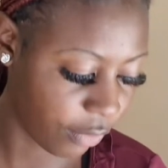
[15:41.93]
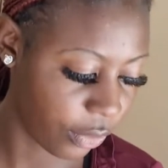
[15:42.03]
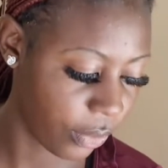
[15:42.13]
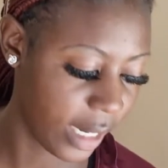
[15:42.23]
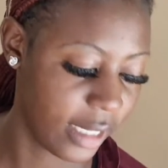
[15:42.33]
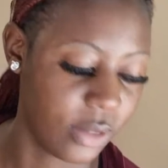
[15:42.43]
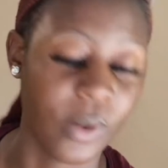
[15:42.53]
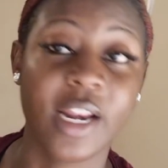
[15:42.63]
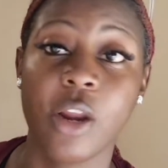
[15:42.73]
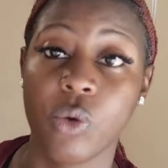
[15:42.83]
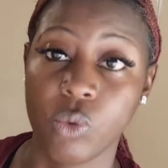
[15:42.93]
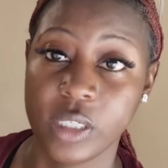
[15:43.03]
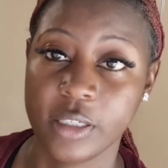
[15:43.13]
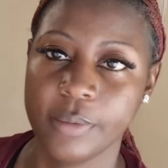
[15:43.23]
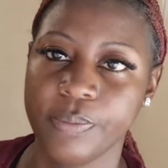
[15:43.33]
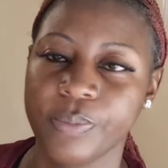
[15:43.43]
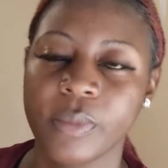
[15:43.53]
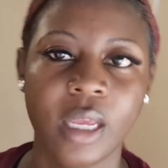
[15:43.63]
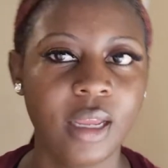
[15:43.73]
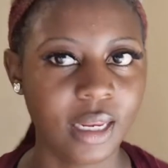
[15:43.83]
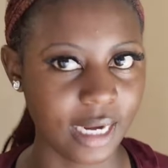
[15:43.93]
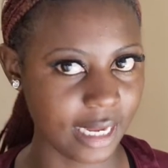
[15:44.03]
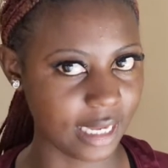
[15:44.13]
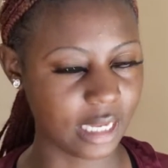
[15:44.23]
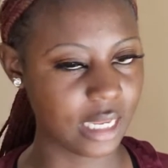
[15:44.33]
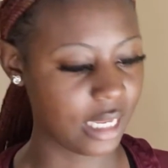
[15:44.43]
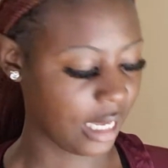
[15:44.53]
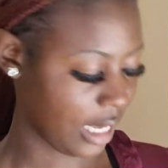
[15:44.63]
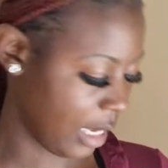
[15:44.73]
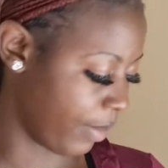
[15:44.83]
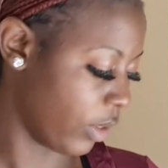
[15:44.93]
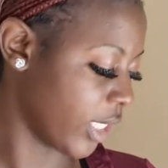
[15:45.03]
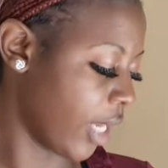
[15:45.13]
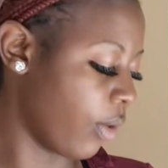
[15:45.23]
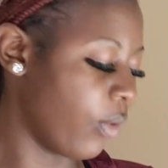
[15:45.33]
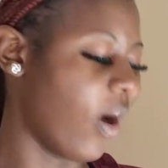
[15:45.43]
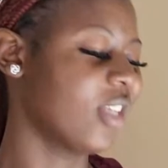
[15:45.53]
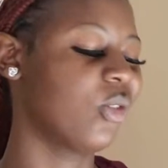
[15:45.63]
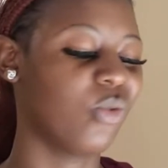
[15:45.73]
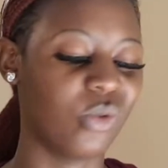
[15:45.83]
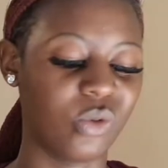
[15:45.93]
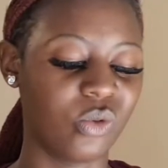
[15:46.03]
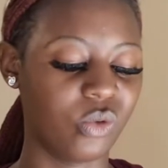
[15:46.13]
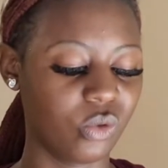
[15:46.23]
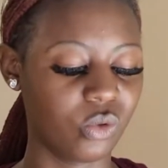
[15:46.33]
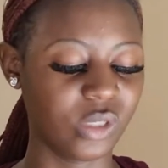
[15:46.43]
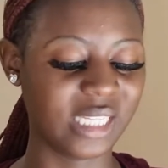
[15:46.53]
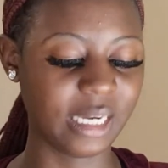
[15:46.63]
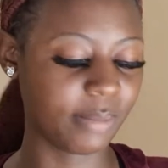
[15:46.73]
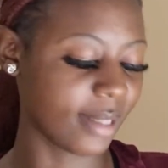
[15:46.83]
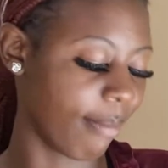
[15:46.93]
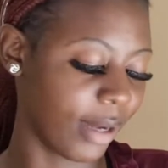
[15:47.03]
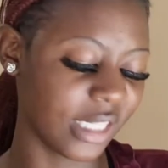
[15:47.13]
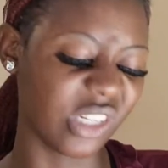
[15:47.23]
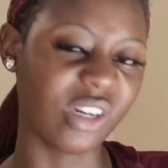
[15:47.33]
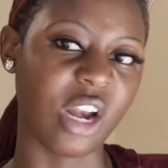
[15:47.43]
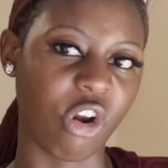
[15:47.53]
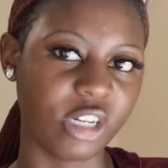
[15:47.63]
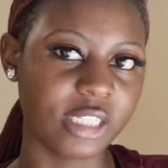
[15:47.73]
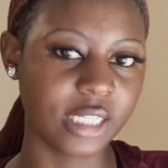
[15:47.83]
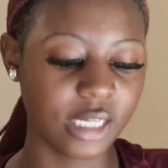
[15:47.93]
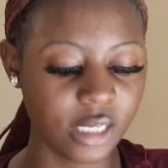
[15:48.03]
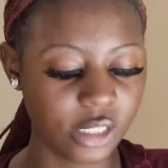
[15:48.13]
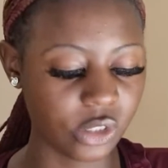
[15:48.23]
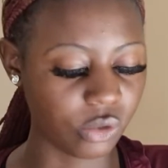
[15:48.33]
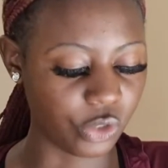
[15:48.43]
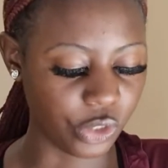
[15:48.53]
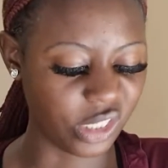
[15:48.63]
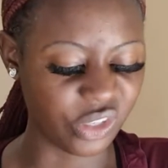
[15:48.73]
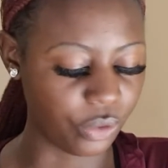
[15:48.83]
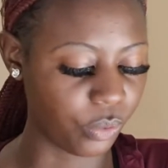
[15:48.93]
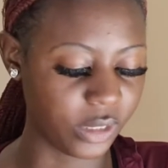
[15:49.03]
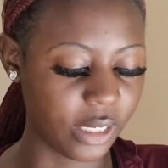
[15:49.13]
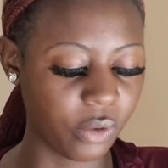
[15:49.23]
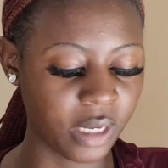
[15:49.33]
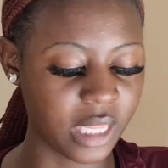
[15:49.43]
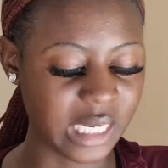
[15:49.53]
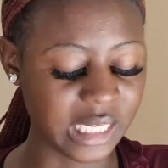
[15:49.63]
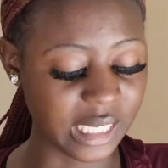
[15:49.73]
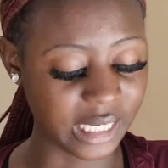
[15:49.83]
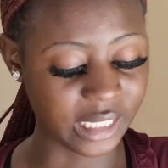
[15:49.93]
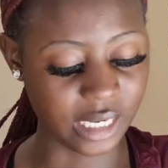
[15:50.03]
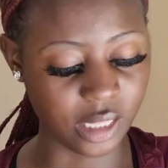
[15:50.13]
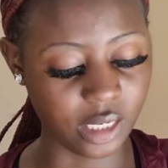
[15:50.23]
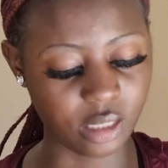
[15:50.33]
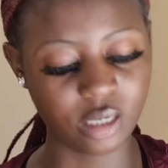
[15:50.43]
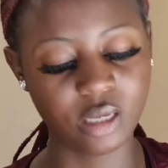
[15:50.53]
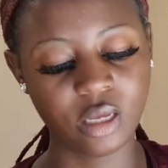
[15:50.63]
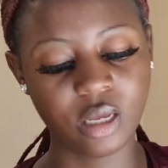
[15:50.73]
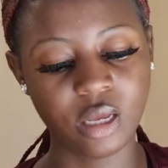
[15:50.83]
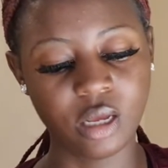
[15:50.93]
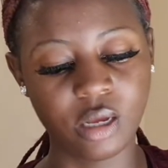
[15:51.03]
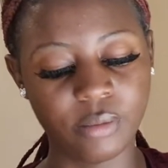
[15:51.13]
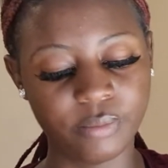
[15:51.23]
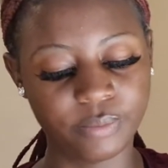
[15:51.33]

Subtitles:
it for you guys, what I wrote. Like, because I don't want to skip some parts. It's not a lot, so just, it will take only 30 seconds, I think. I